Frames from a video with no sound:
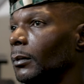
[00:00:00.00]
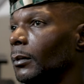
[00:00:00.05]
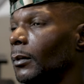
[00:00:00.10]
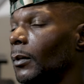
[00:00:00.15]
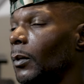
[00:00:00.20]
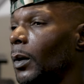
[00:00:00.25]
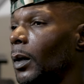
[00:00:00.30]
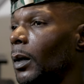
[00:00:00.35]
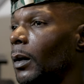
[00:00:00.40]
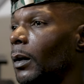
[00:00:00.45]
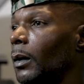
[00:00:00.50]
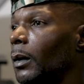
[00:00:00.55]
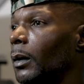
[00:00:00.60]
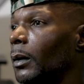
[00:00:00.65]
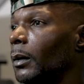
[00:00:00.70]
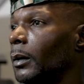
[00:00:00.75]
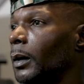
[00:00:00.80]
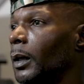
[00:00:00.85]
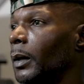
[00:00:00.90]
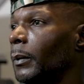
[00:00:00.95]
Well,
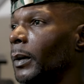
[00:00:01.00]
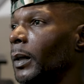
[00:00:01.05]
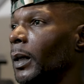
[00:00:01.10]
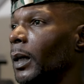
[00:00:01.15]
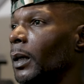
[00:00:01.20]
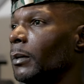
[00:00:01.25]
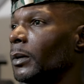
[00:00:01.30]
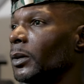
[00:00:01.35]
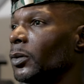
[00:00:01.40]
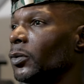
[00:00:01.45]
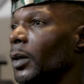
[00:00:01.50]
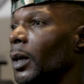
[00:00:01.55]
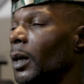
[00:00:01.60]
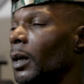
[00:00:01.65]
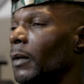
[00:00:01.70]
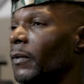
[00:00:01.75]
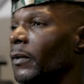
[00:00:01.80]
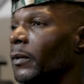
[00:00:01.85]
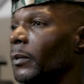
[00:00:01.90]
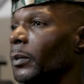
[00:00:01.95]
I became his
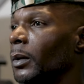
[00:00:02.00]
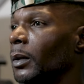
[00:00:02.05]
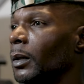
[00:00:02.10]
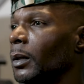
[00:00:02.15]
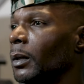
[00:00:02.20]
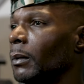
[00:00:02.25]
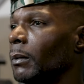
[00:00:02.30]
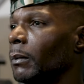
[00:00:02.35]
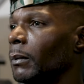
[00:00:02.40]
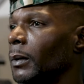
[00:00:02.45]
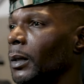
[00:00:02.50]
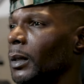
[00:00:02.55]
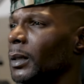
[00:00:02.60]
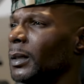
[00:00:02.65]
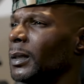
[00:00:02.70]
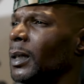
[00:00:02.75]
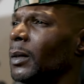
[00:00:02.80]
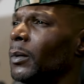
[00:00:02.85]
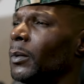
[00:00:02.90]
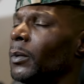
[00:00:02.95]
driver
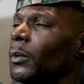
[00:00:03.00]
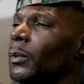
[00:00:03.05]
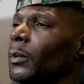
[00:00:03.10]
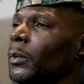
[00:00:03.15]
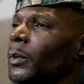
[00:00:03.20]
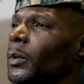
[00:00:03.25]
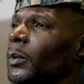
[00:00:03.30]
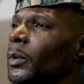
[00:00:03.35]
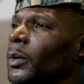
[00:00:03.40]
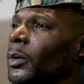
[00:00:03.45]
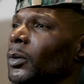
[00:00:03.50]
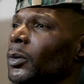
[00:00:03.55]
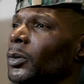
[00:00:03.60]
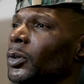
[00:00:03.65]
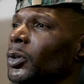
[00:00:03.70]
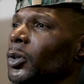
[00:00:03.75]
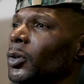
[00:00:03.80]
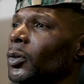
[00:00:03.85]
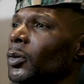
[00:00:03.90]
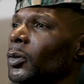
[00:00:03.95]
because we went on a
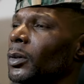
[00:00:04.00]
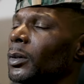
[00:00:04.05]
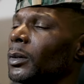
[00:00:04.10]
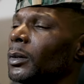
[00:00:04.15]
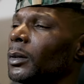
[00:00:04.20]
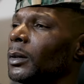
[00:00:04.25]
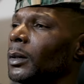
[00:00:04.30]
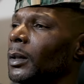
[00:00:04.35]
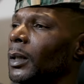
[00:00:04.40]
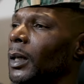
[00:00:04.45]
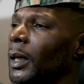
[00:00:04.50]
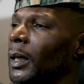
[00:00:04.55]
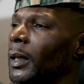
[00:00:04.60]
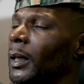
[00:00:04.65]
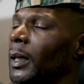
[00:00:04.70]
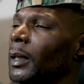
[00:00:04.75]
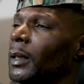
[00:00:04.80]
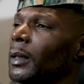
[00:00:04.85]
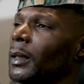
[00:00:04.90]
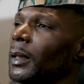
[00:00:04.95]
tour.
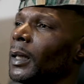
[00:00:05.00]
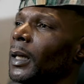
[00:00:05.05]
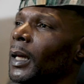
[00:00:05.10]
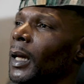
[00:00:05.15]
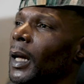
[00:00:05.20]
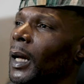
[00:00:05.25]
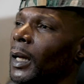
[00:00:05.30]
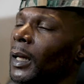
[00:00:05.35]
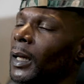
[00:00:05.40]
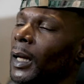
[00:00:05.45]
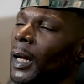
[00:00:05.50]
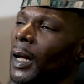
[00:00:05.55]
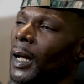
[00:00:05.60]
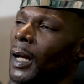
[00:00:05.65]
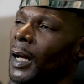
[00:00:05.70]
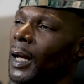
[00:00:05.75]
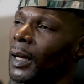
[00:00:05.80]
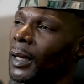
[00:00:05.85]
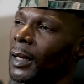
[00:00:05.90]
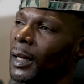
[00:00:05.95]
I
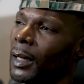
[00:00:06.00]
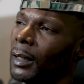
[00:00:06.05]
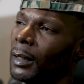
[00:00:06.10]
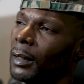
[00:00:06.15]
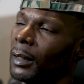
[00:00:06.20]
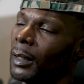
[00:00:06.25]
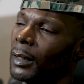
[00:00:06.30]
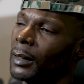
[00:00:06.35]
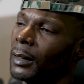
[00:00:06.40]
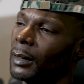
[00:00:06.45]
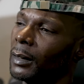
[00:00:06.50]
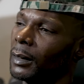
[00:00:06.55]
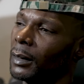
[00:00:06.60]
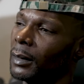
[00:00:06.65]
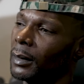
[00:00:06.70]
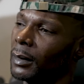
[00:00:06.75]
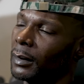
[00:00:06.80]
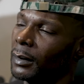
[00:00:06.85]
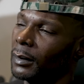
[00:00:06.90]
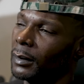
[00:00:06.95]
got lucky
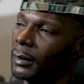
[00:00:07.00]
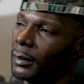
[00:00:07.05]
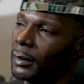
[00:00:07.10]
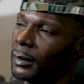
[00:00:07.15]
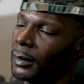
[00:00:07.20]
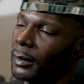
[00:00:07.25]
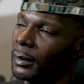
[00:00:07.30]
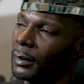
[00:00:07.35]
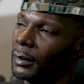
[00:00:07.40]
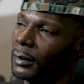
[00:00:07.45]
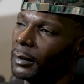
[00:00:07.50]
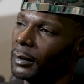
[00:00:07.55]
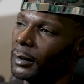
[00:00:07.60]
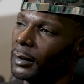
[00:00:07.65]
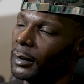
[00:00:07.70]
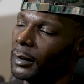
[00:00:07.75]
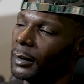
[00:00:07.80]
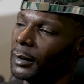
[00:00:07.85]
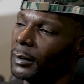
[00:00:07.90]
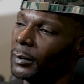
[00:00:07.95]
to
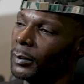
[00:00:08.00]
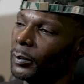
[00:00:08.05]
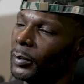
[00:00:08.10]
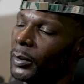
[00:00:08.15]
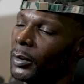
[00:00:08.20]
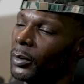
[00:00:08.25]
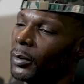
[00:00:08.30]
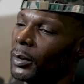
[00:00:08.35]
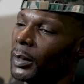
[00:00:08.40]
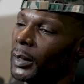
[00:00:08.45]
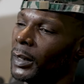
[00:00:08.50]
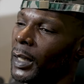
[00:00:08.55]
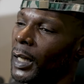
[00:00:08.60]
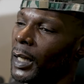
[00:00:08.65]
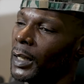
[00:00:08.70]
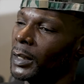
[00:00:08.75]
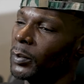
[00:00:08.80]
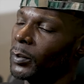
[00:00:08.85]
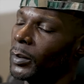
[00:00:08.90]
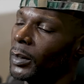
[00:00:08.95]
be on the
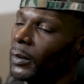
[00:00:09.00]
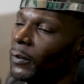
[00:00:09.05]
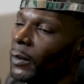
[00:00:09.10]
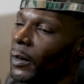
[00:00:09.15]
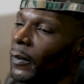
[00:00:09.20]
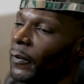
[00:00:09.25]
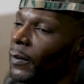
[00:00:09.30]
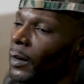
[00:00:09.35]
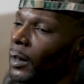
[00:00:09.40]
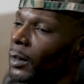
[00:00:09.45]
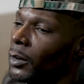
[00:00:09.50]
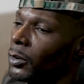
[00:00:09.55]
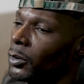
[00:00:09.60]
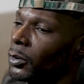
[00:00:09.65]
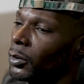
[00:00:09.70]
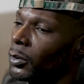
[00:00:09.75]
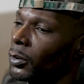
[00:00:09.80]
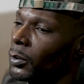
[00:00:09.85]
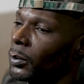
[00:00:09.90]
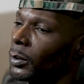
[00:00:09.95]
Cashmere Rough Rider
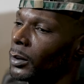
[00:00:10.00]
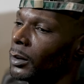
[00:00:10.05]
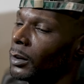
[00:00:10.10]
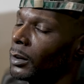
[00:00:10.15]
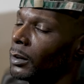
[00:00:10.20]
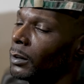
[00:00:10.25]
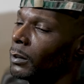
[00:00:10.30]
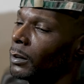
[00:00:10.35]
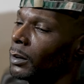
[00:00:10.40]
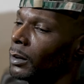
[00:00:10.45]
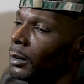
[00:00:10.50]
tour with them.